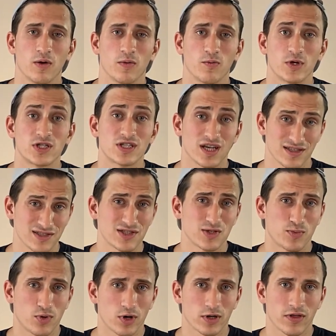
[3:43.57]
which doesn't
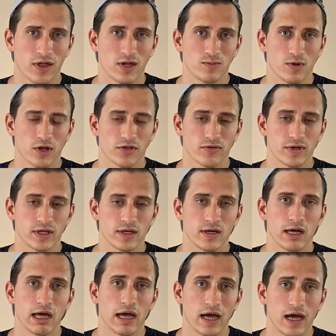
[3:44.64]
support Thunderbolt 3,
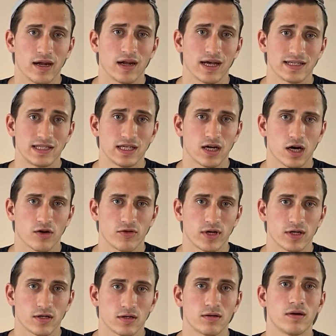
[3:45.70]
and an SD card
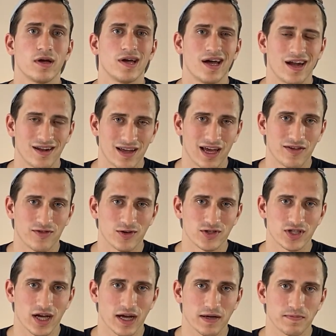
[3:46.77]
reader, and a headphone jack.